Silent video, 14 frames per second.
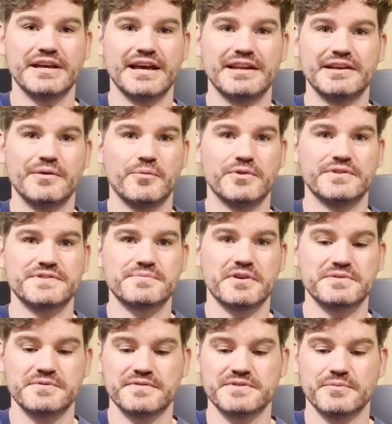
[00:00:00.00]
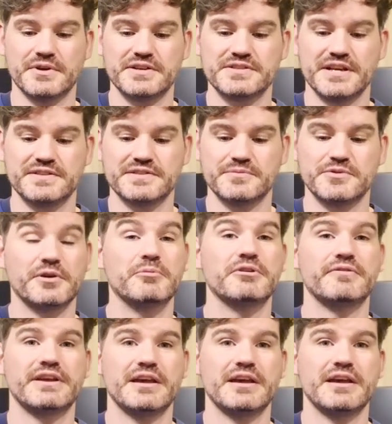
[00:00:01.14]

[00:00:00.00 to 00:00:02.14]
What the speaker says: and it wouldn't surprise me if someone actually ends up doing a bit of a